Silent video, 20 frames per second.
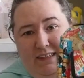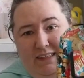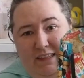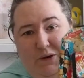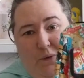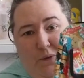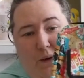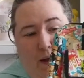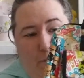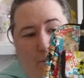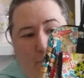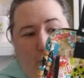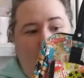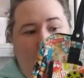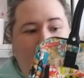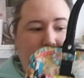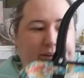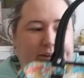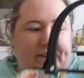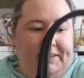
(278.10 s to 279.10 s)
used this in quite a
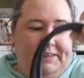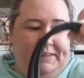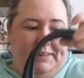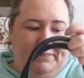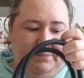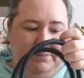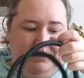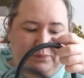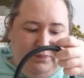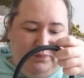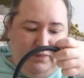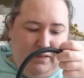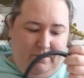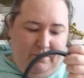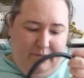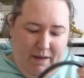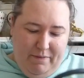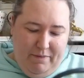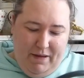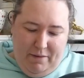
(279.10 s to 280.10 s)
while.
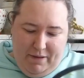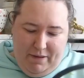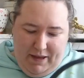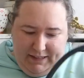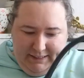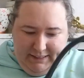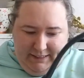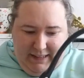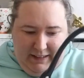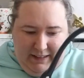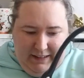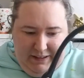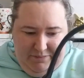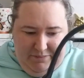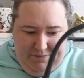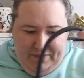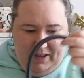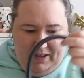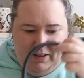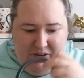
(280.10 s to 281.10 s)
Maybe I might sell it,
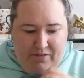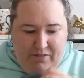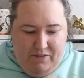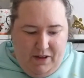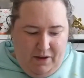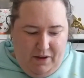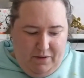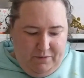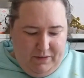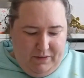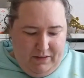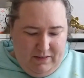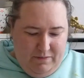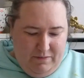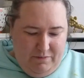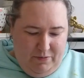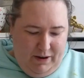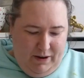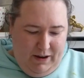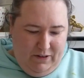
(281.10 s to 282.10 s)
I don't know. It's
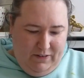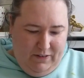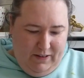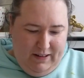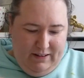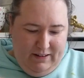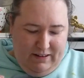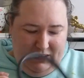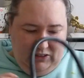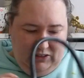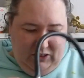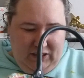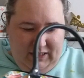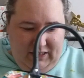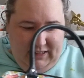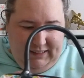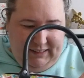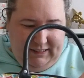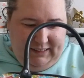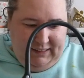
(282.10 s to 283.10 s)
in pretty good condition
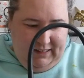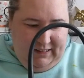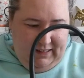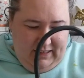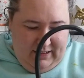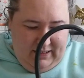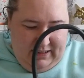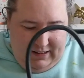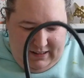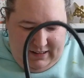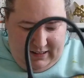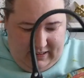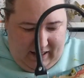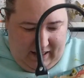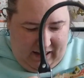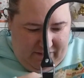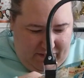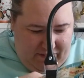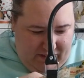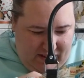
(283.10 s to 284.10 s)
because
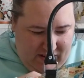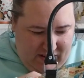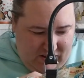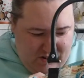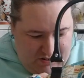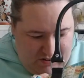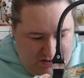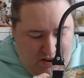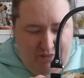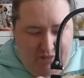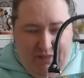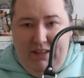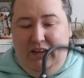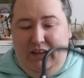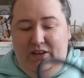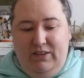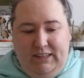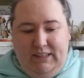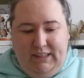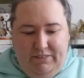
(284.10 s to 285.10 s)
I've not
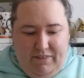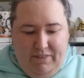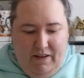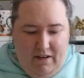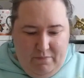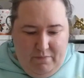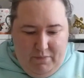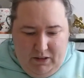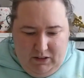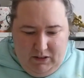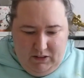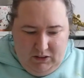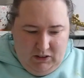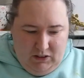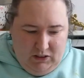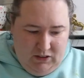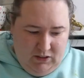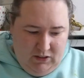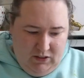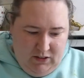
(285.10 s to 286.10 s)
really used it very
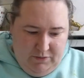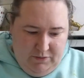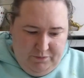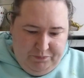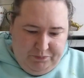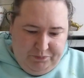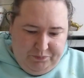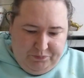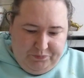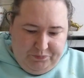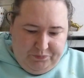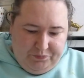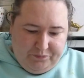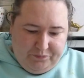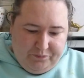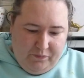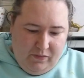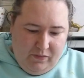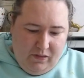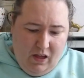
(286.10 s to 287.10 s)
much.
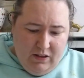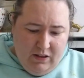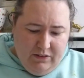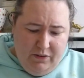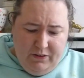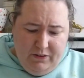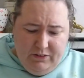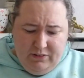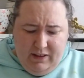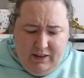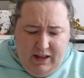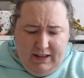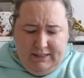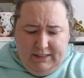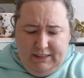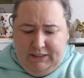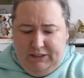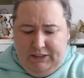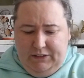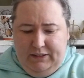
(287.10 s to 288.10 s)
So it just
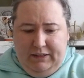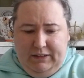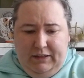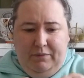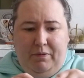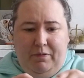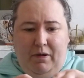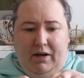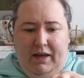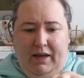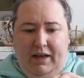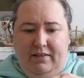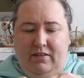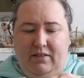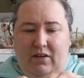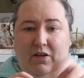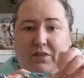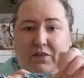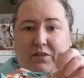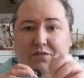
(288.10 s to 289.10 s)
has two little
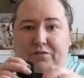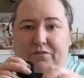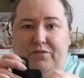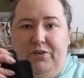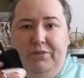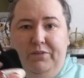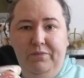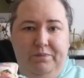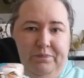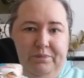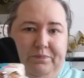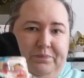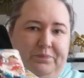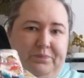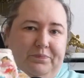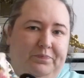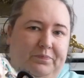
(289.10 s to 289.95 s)
pockets on the front,